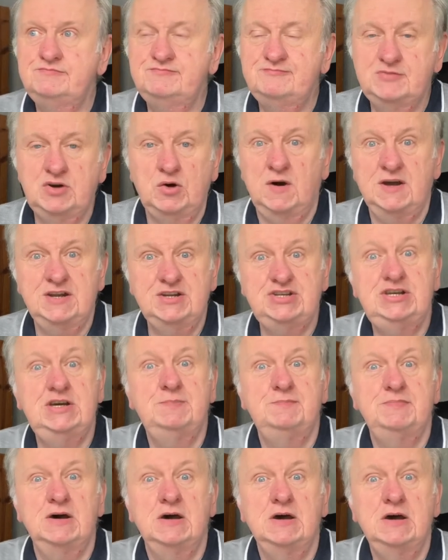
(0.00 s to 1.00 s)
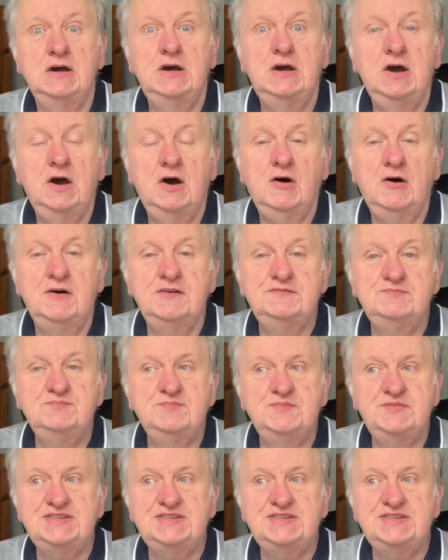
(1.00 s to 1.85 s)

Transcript: quite chipper on